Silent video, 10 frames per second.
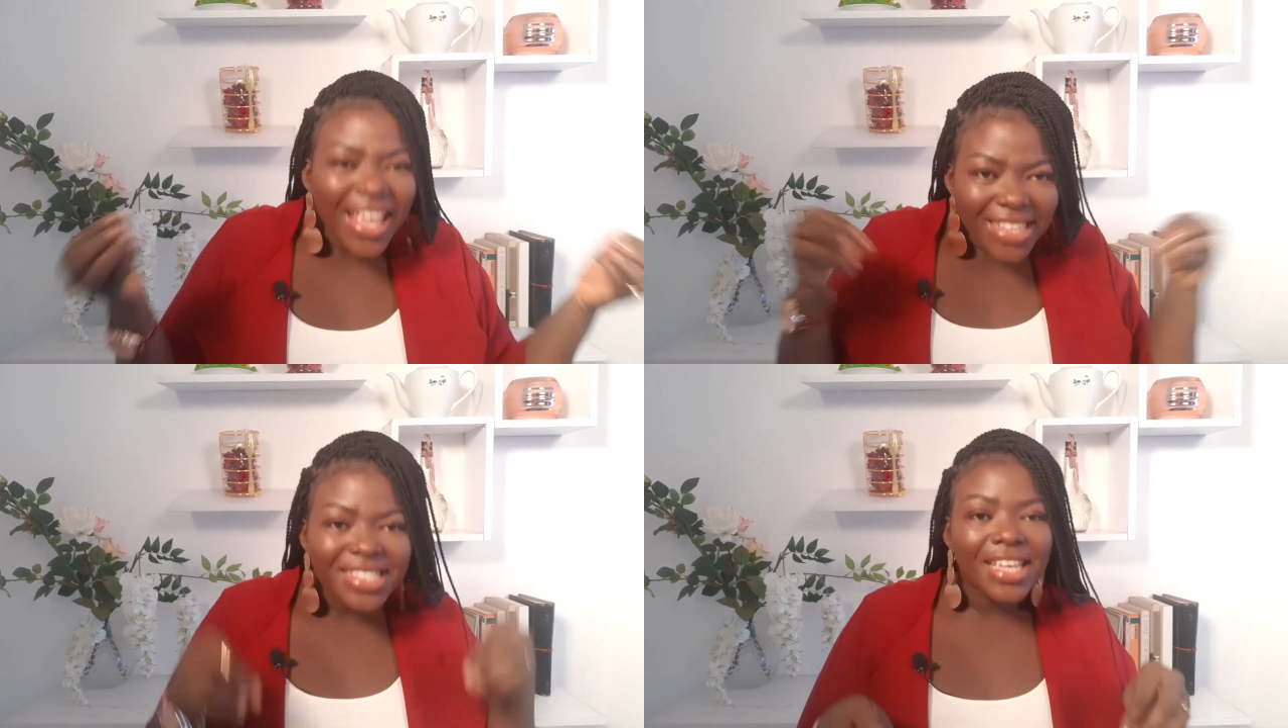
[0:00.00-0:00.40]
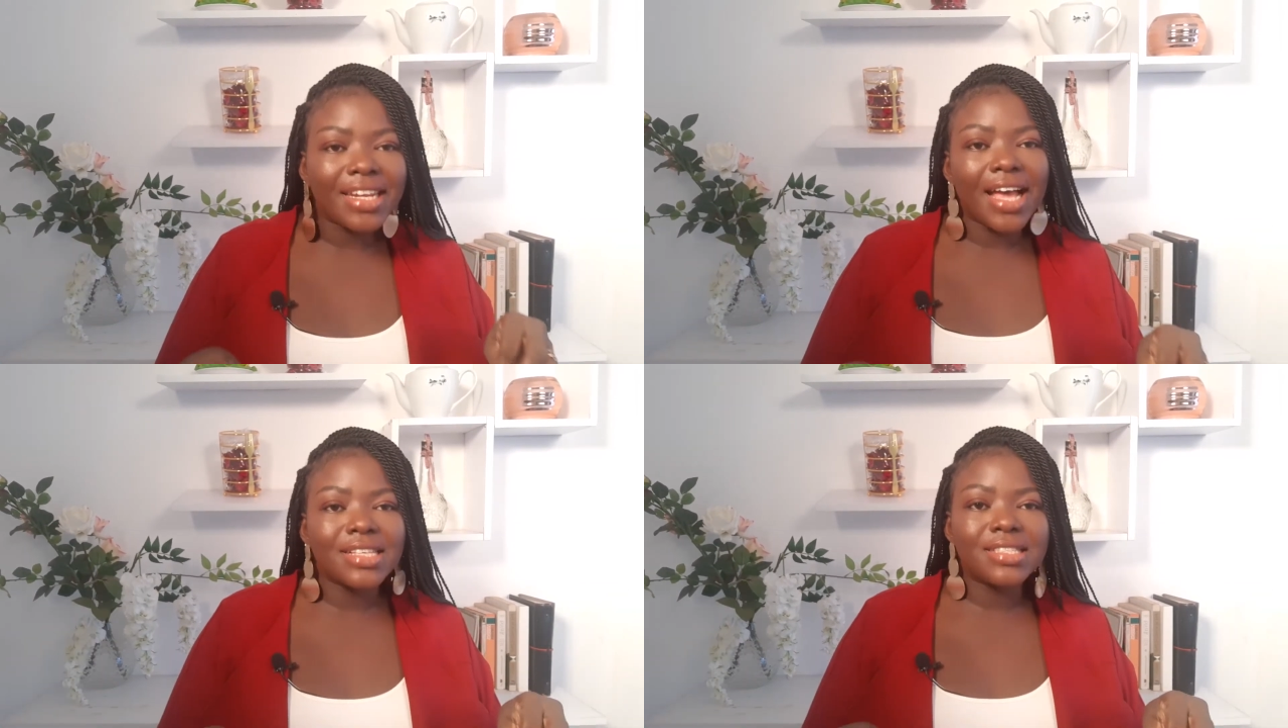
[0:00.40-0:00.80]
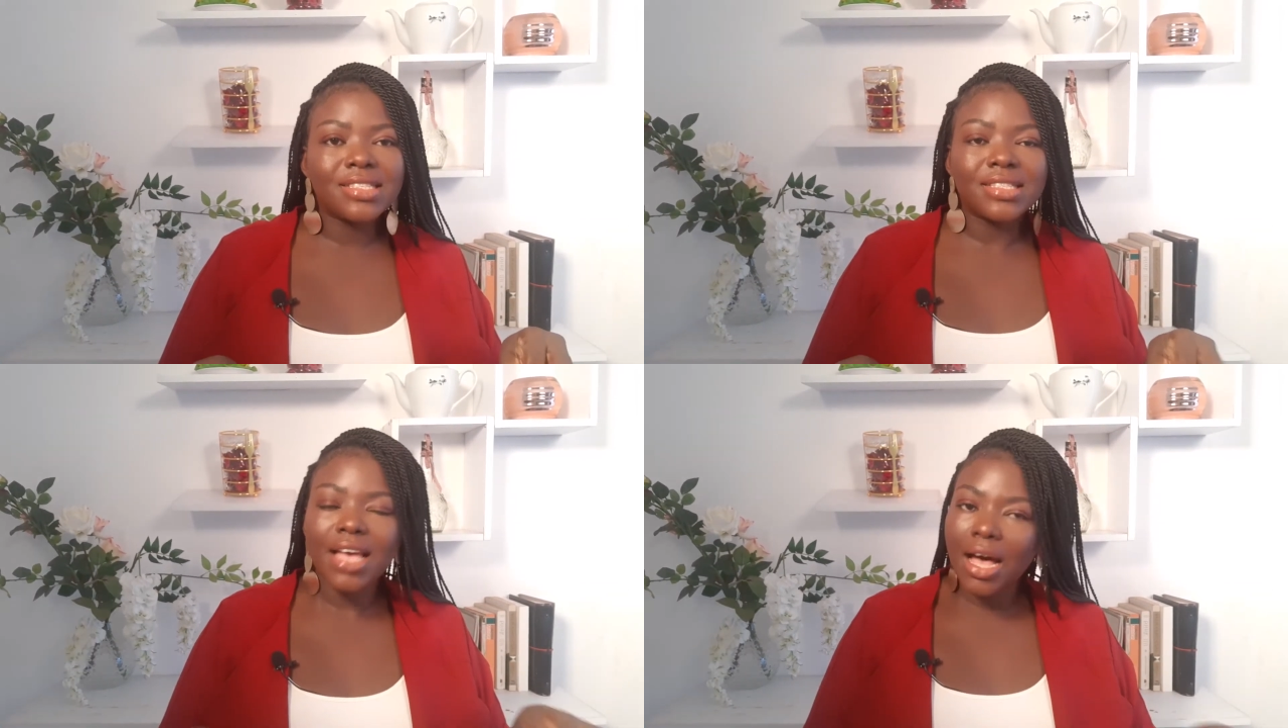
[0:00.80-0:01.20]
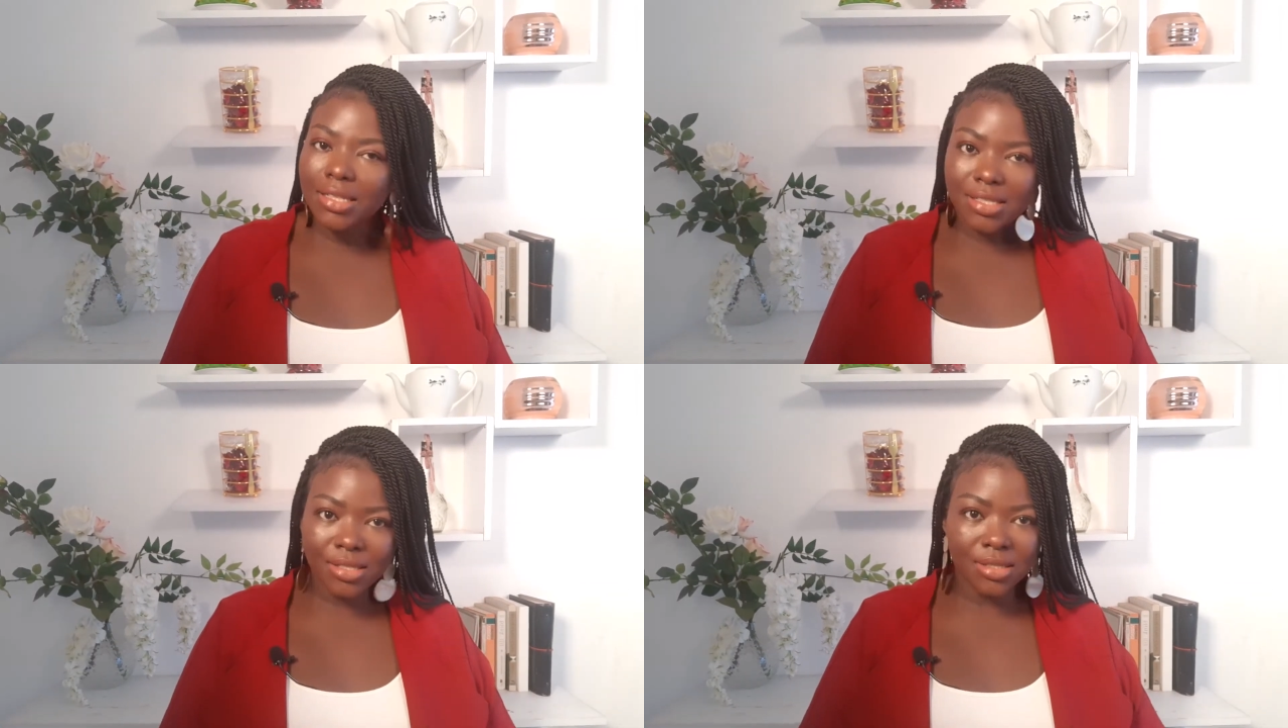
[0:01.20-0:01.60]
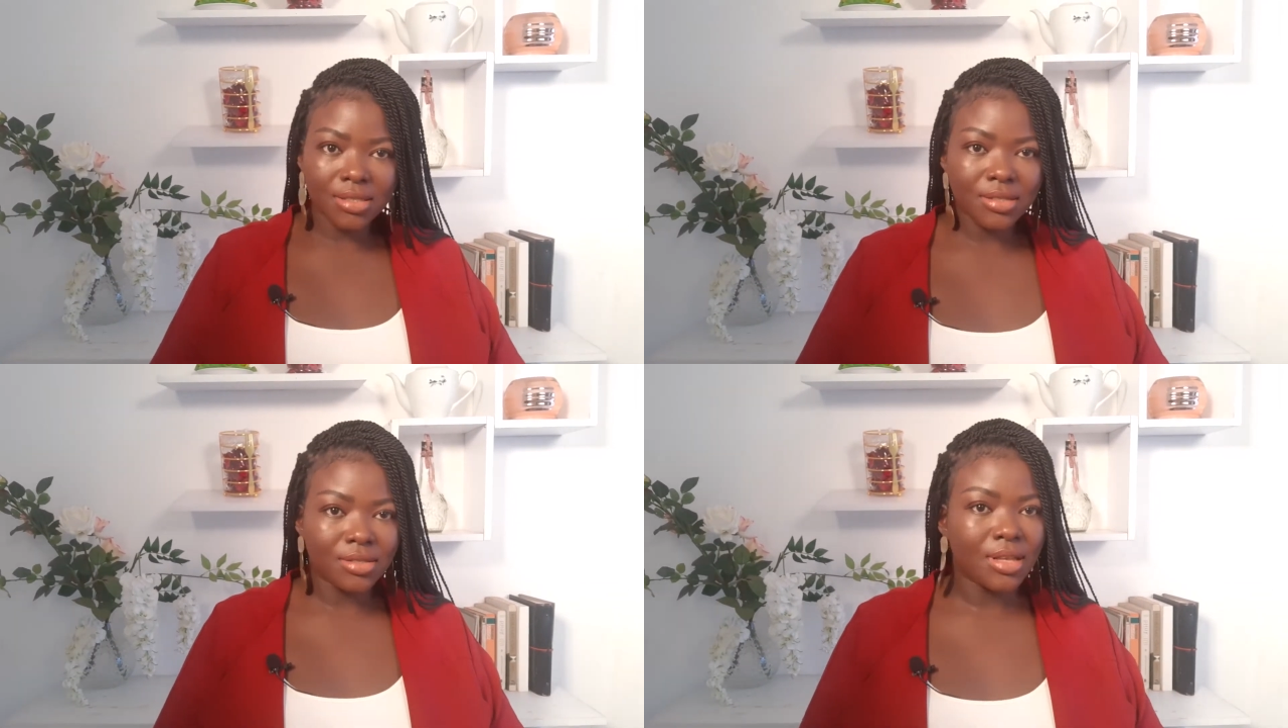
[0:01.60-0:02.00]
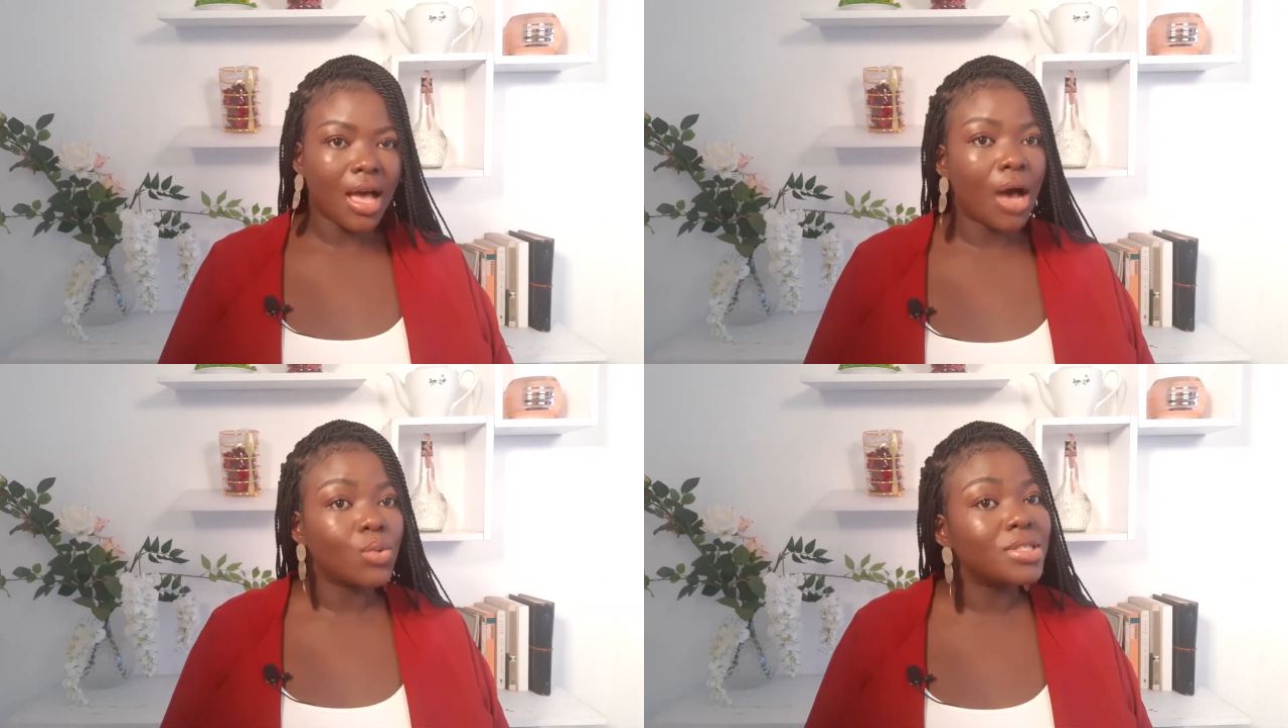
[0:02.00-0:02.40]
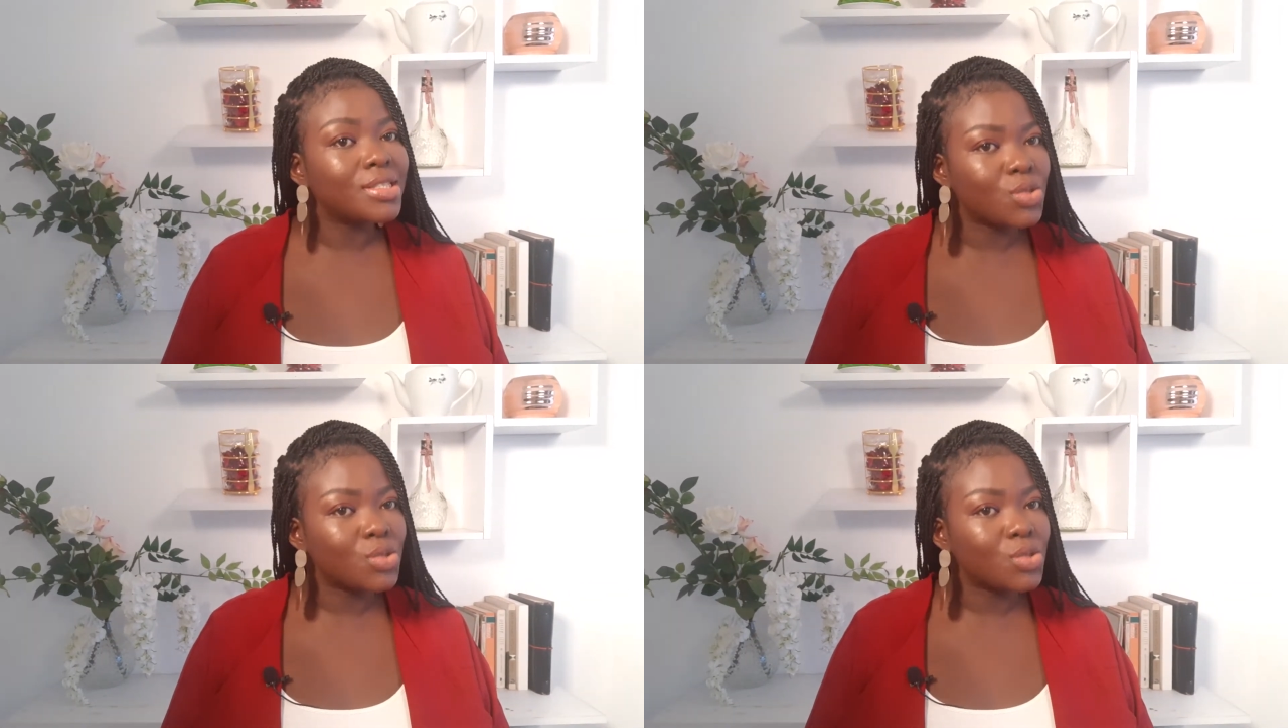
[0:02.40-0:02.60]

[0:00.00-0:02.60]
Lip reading: is in us out